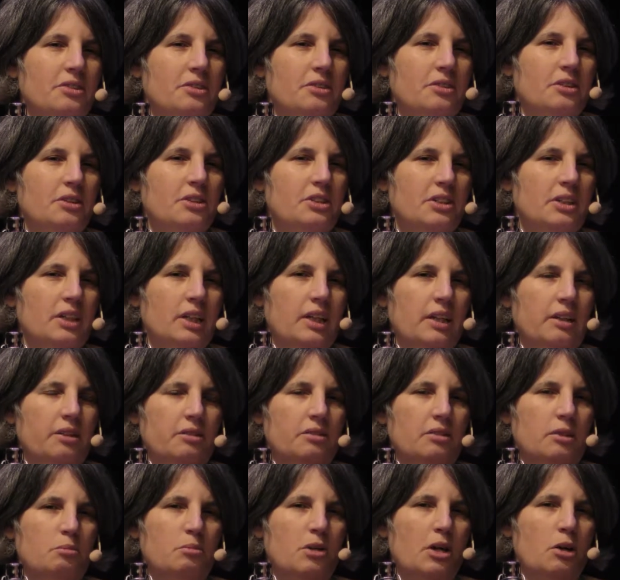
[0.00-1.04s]
is the notion
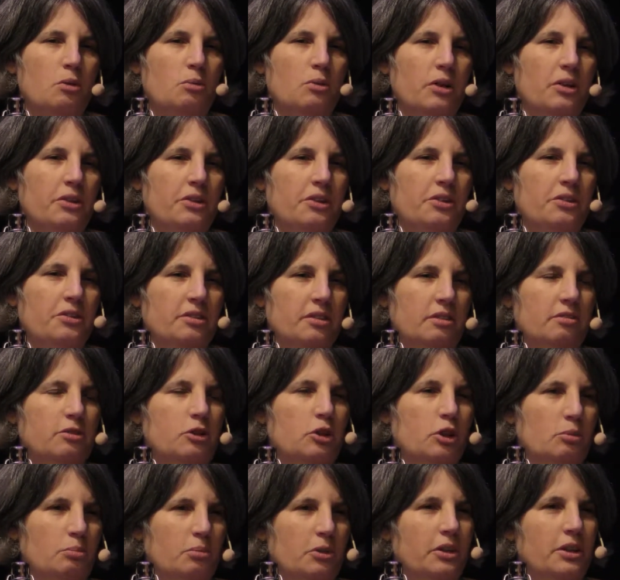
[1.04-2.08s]
that somehow or other
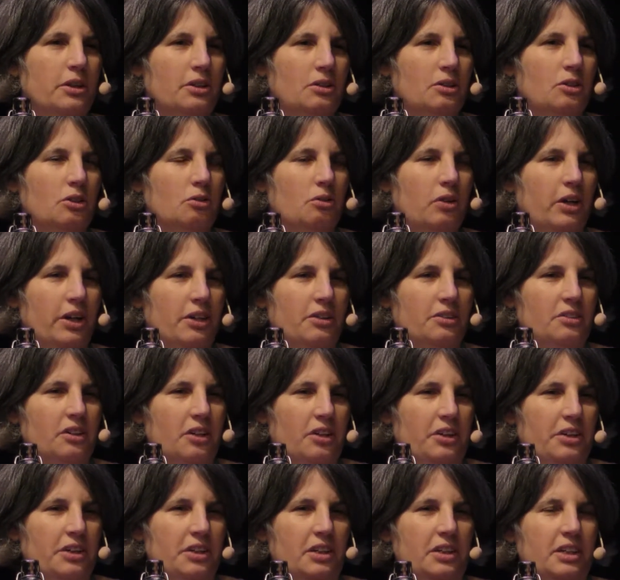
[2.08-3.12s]
civil and political rights
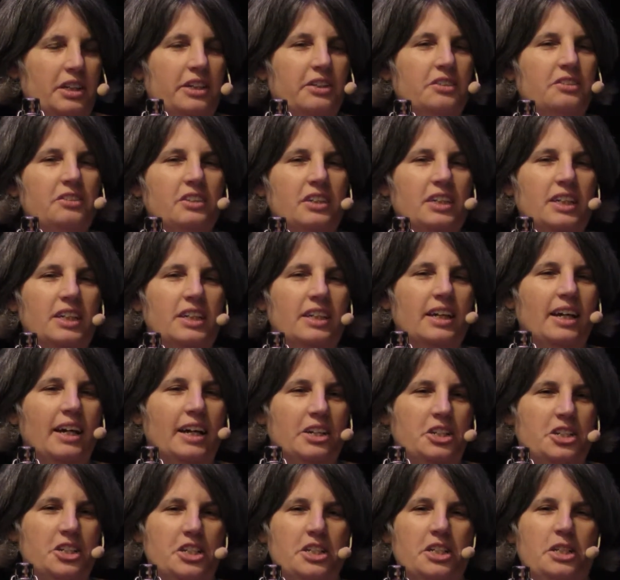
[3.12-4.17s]
are easy
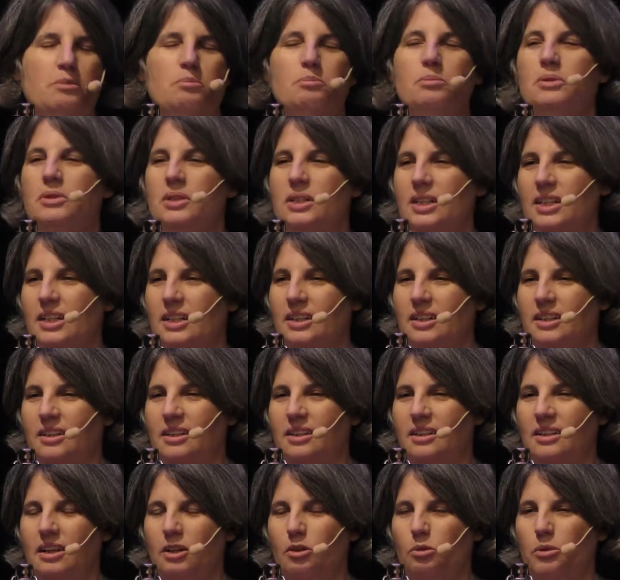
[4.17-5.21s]
and cheap,
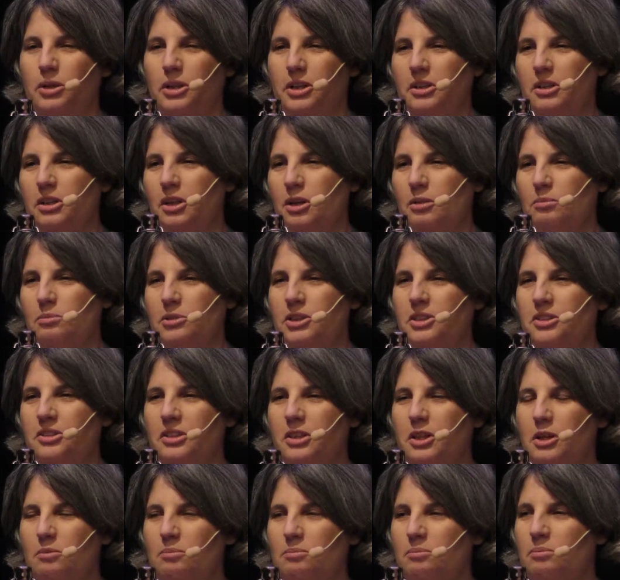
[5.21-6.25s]
that we
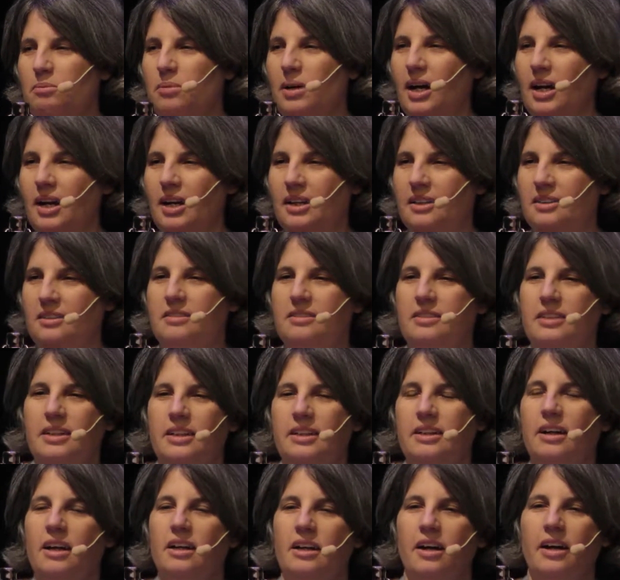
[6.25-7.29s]
accomplish them by
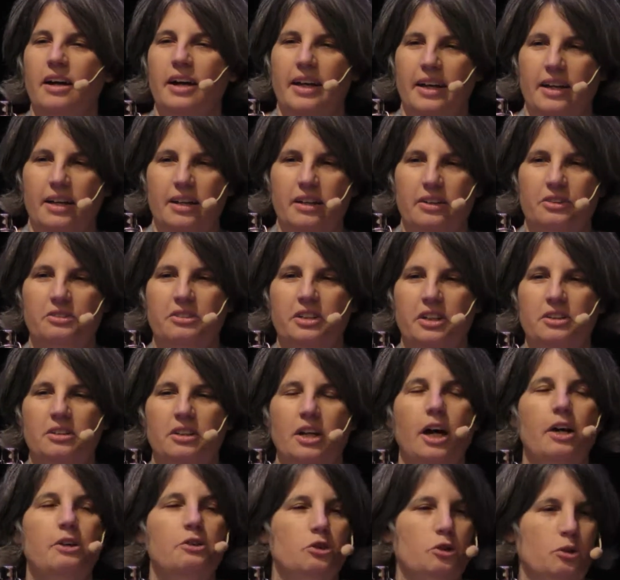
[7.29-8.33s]
sitting on our hands
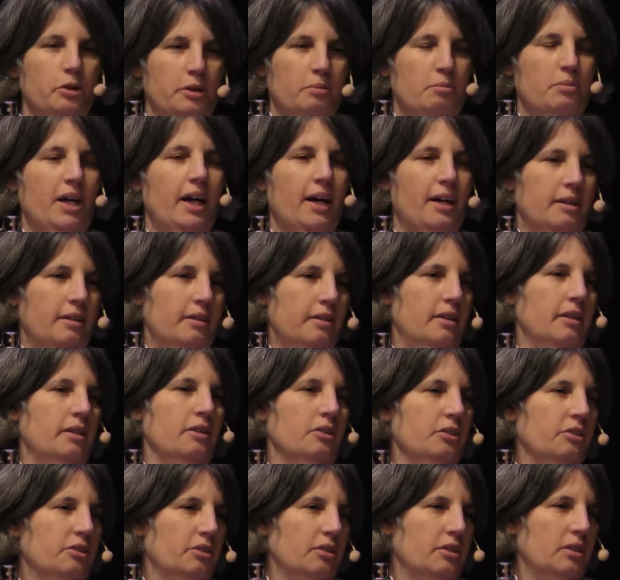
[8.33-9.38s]
and not doing bad
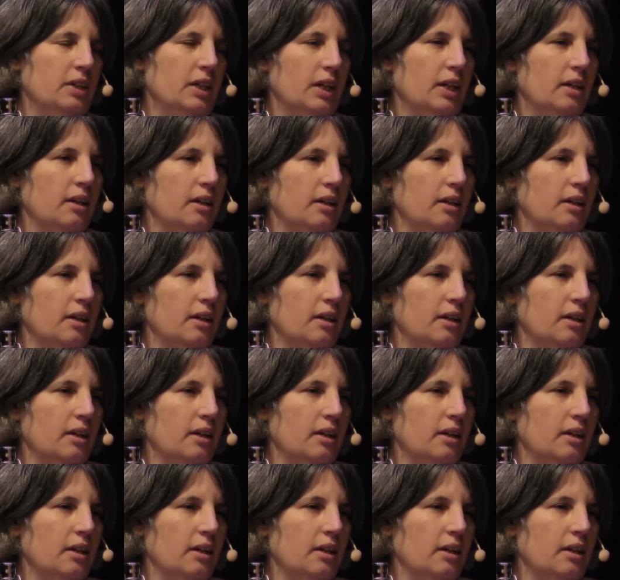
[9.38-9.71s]
things.